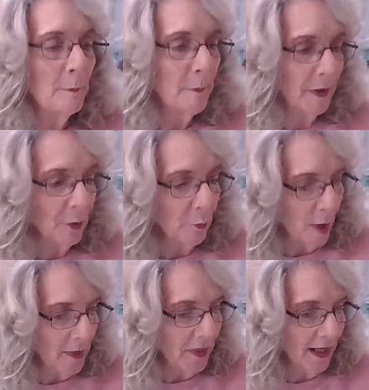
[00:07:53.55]
But the
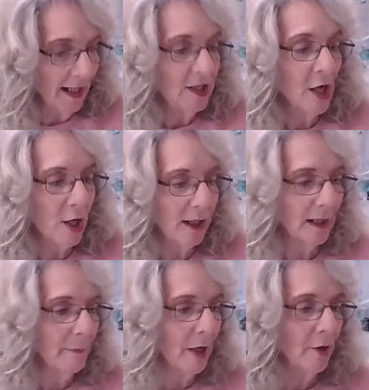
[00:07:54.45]
one thing in
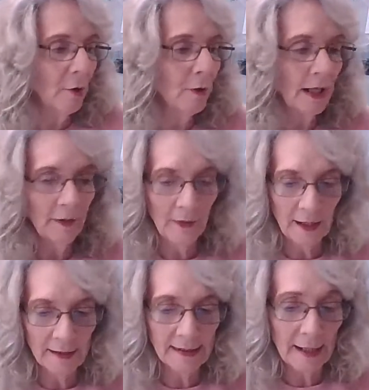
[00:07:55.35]
talking about,
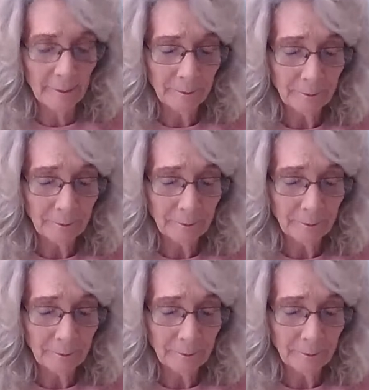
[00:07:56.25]
things that